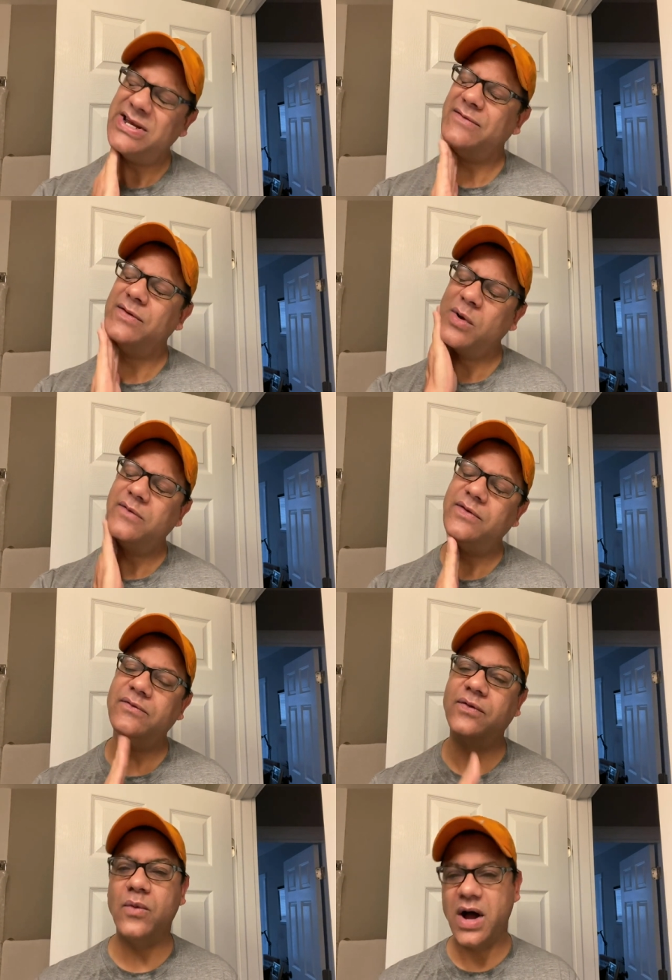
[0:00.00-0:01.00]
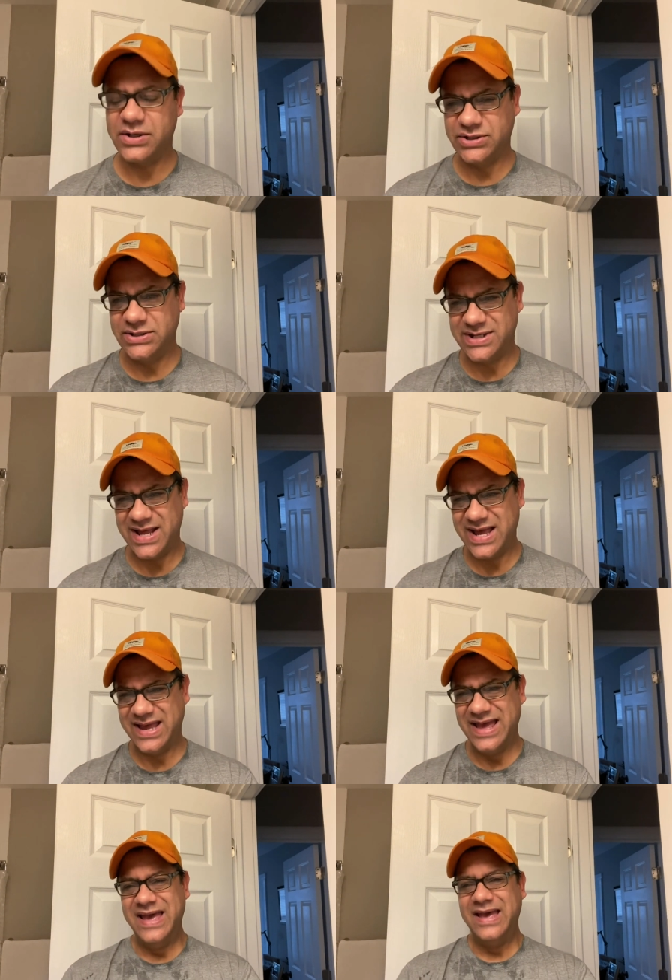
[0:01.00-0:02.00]
and every one of you for watching
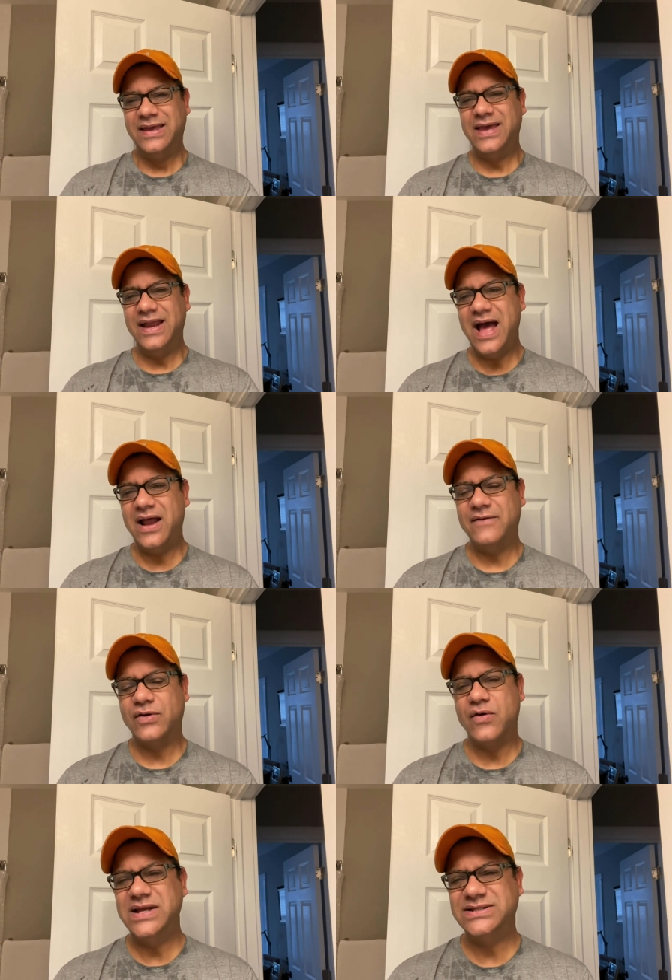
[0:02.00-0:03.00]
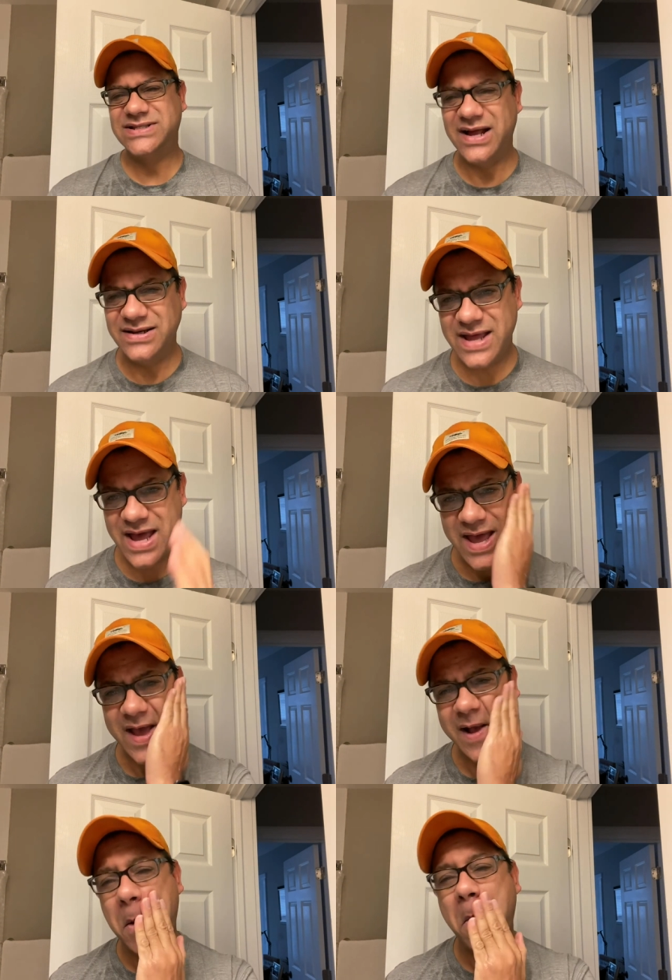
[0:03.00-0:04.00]
today. Get out, have a great Sunday.